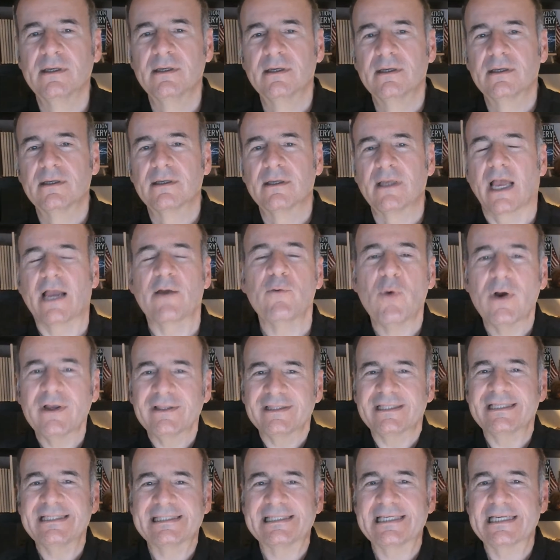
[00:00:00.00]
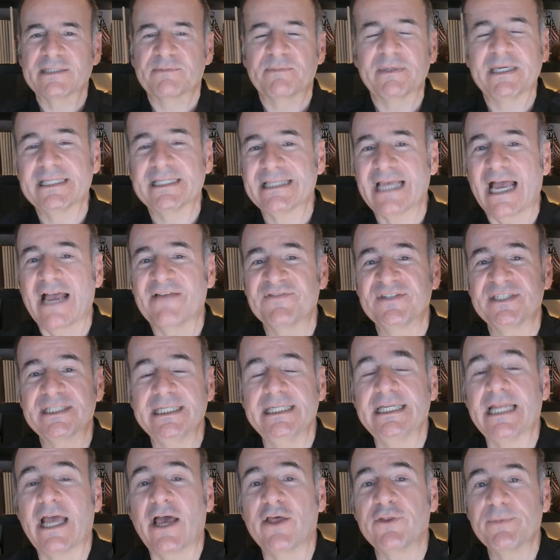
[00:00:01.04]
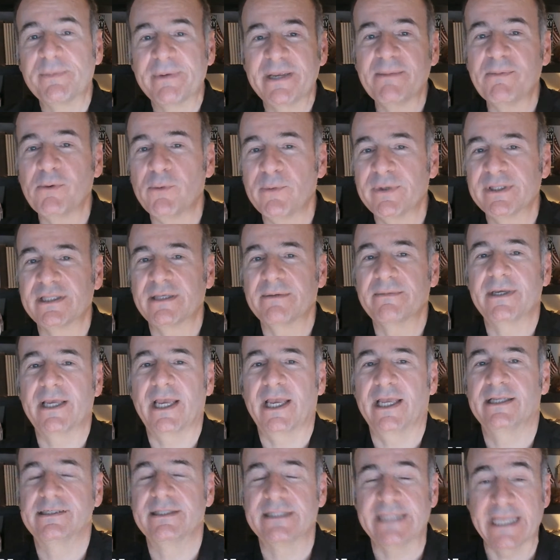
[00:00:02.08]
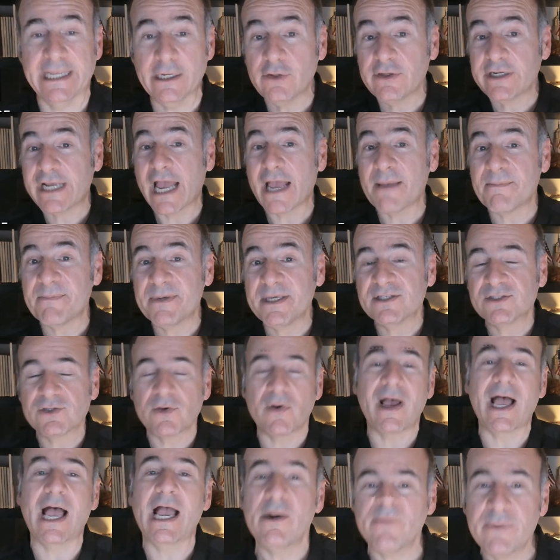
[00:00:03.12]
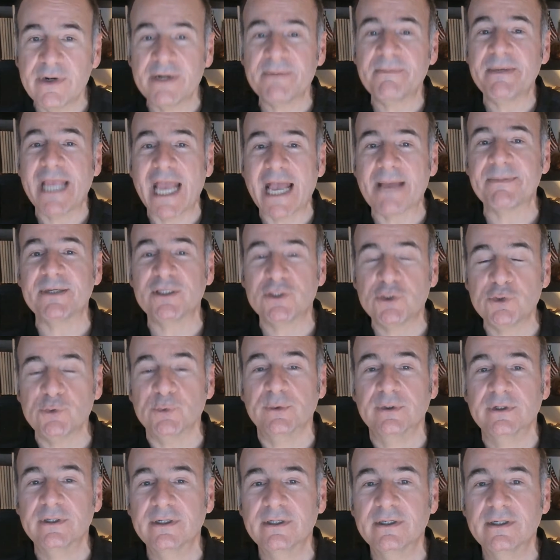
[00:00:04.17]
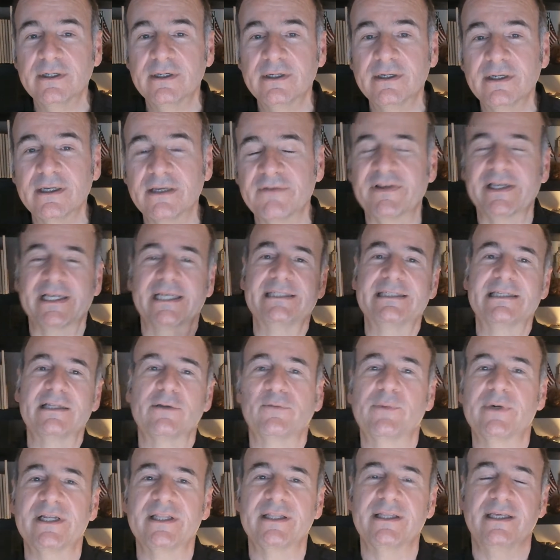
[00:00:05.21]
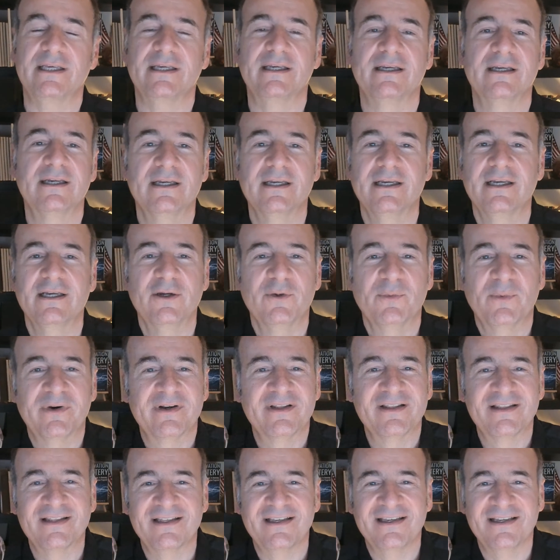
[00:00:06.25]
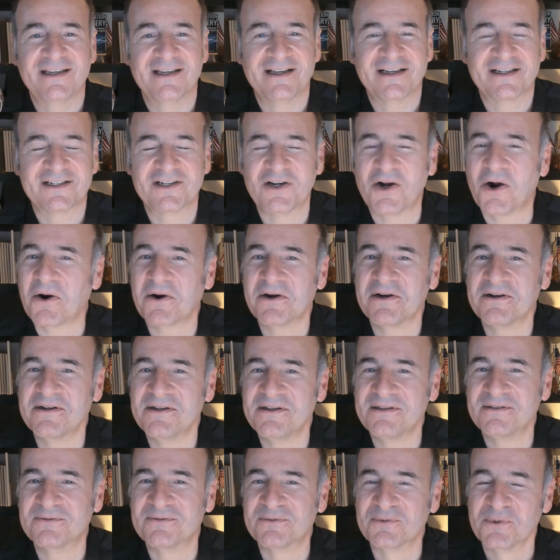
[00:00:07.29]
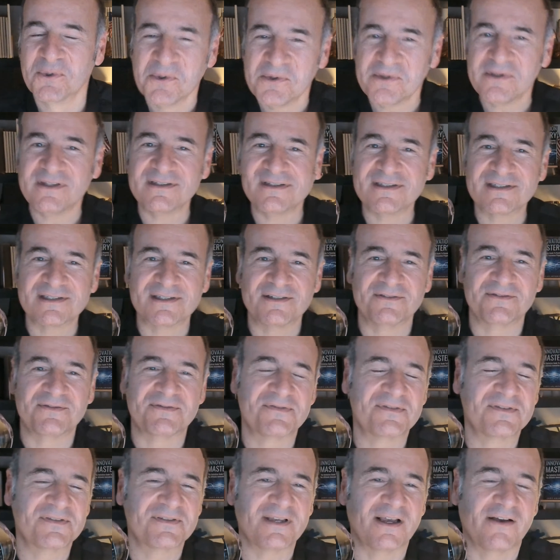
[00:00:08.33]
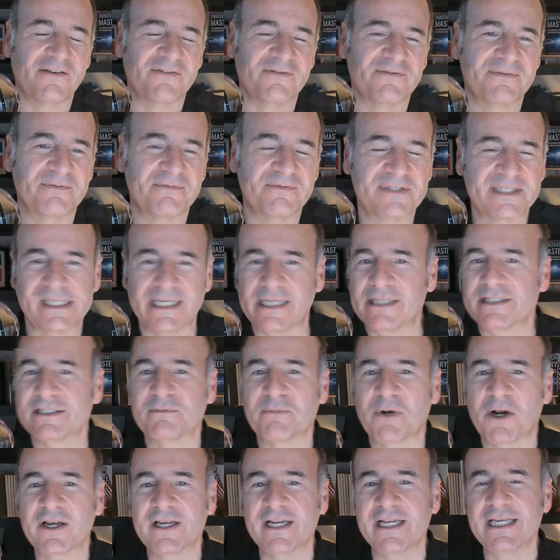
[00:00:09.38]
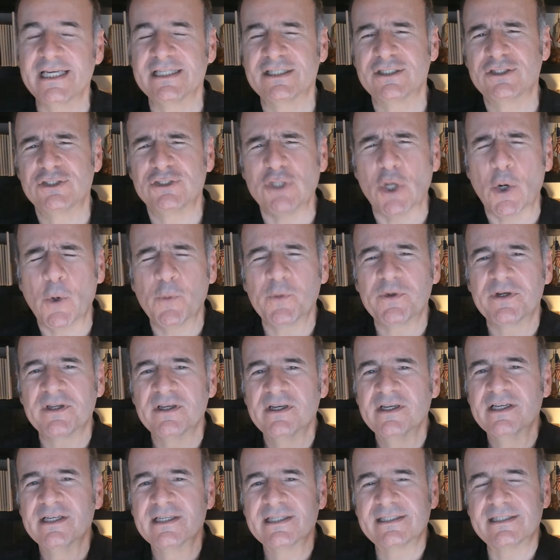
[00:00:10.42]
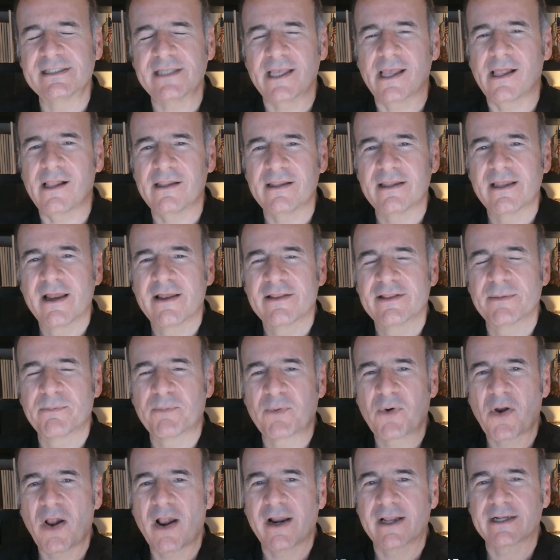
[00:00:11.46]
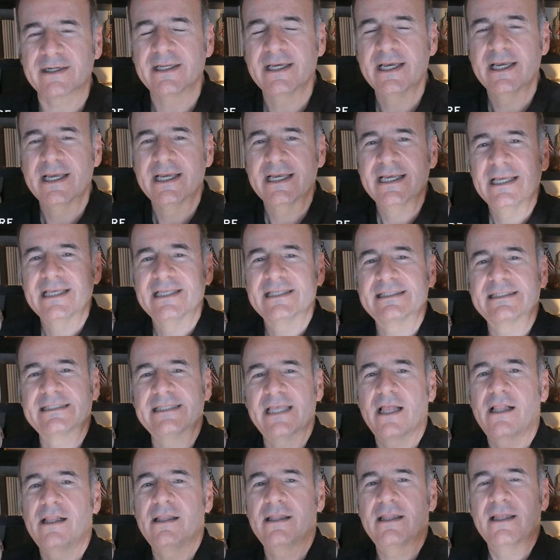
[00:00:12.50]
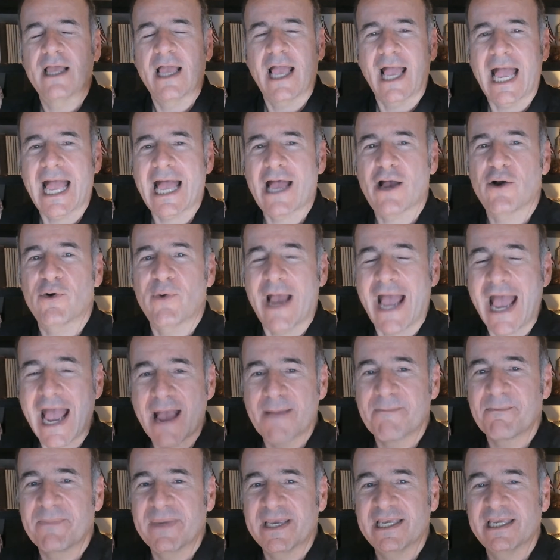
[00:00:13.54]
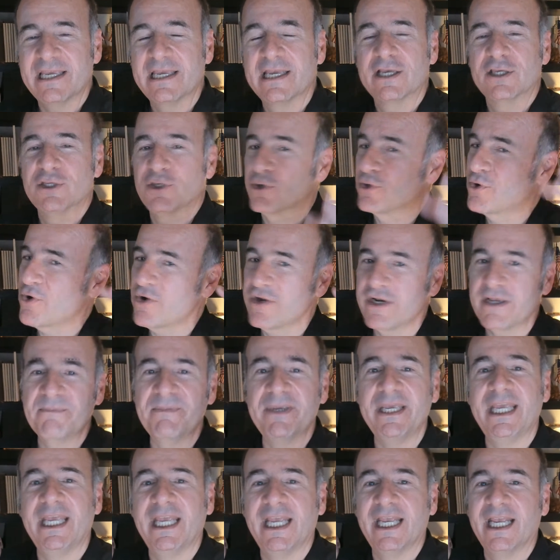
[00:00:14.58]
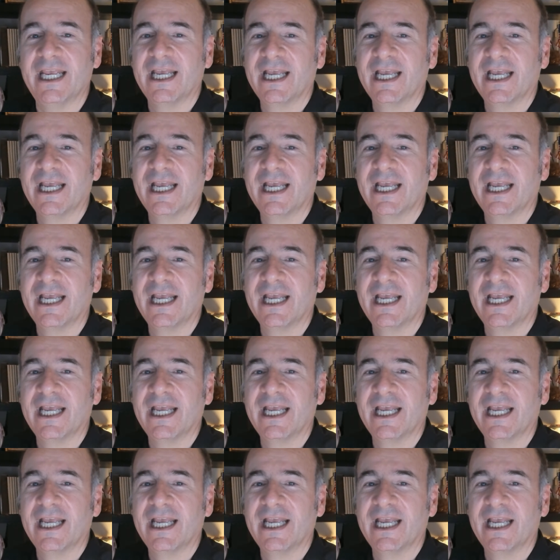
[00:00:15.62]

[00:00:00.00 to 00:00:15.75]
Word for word: I want these things because I've seen other people with them and they look happy, so I want to be happy too. In fact, isn't that one of the one of the uh, cardinal rules of of sales and marketing is don't sell the product. Sell how happy you're going to be